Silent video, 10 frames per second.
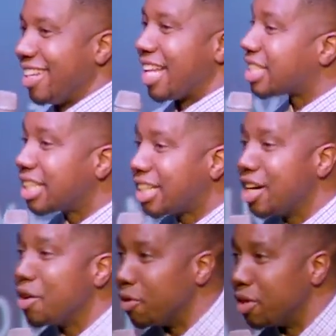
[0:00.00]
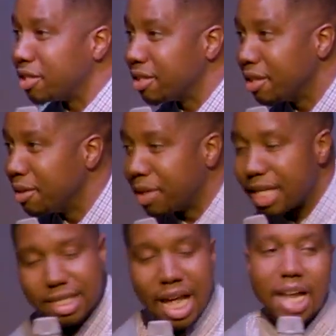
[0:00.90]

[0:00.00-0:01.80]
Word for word: That's a good one, but it's